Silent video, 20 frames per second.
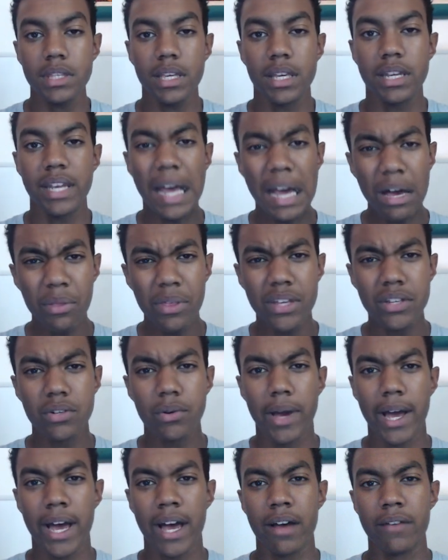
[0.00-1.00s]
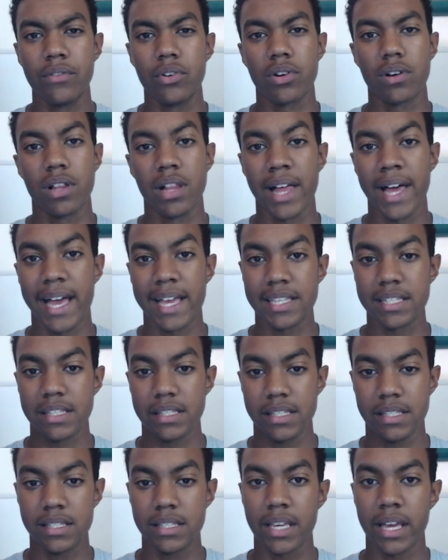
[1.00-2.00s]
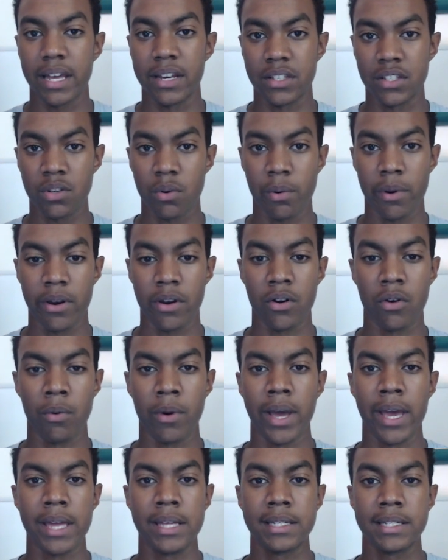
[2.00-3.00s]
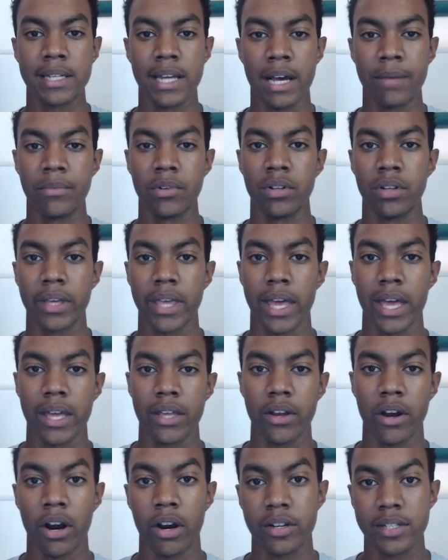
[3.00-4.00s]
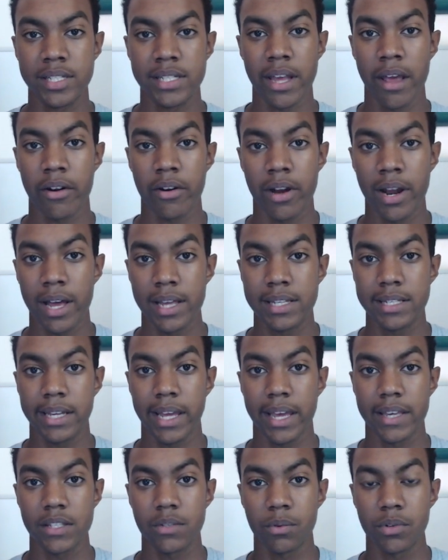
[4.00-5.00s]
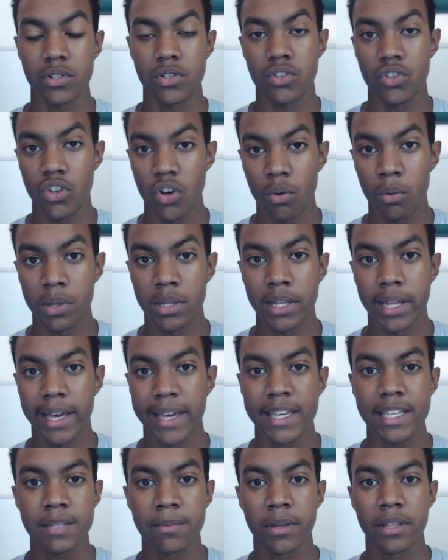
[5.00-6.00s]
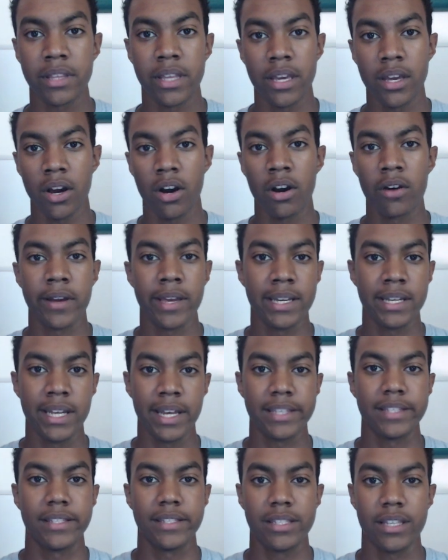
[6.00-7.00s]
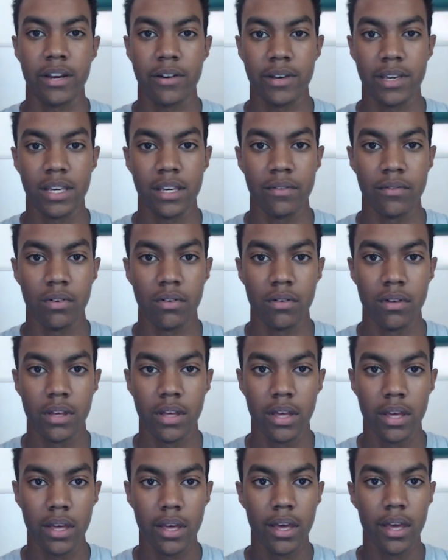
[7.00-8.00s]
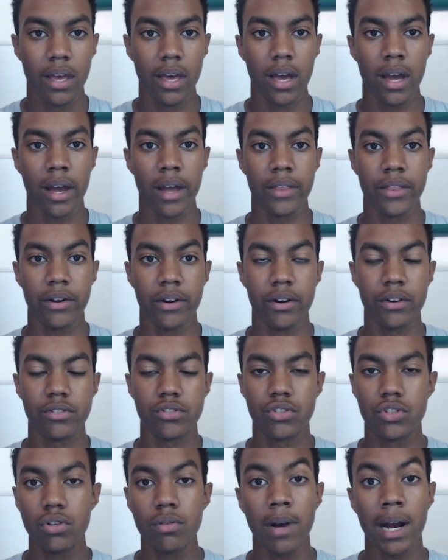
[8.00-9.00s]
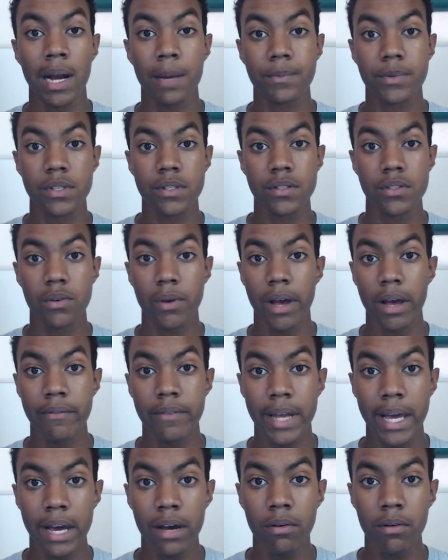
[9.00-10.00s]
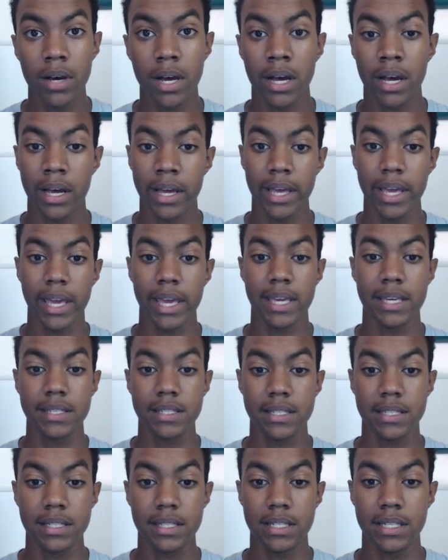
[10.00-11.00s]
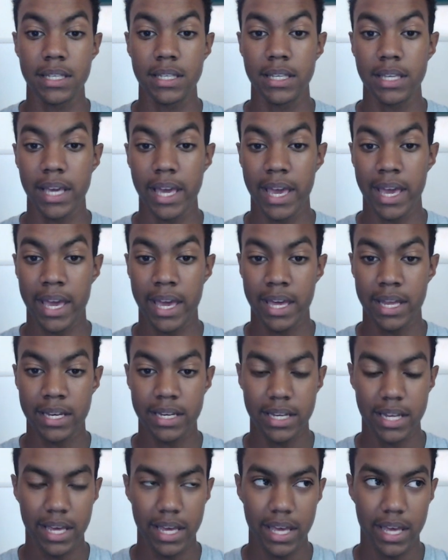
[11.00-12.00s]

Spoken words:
Now that you have your classes kind of squared away, it's time to look at our standardized tests, which no one likes, but they are a necessary evil. There are two options you have now, ACT and